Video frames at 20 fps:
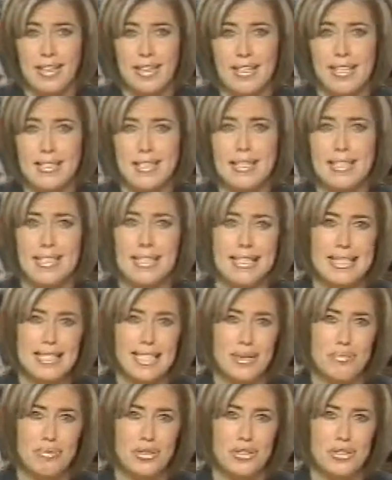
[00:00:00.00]
The sizzling
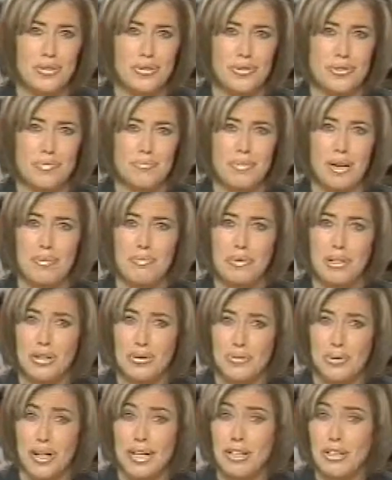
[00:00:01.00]
temperatures might be
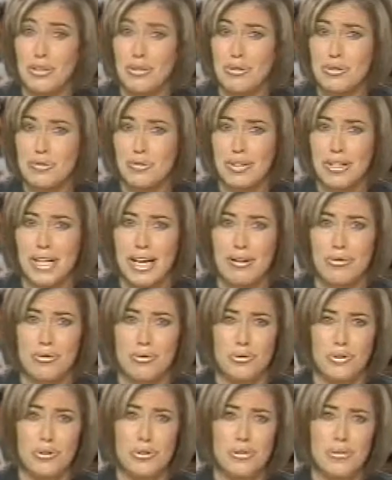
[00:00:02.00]
great news for the
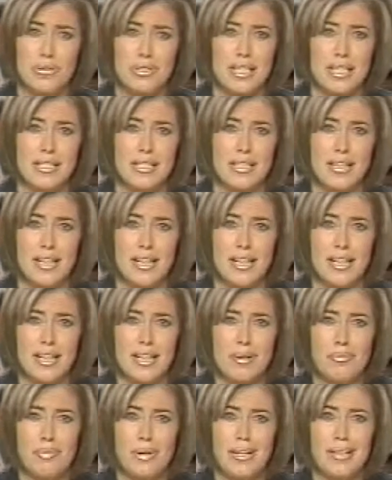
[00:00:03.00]
outdoor enthusiast,
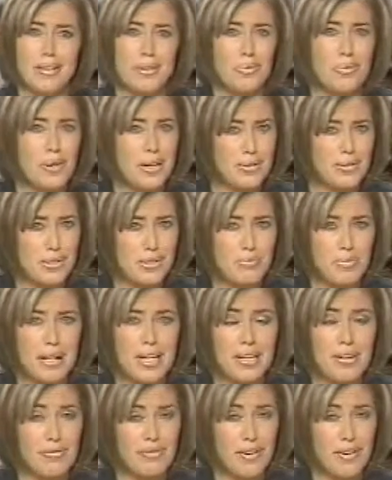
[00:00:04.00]
but the weather is making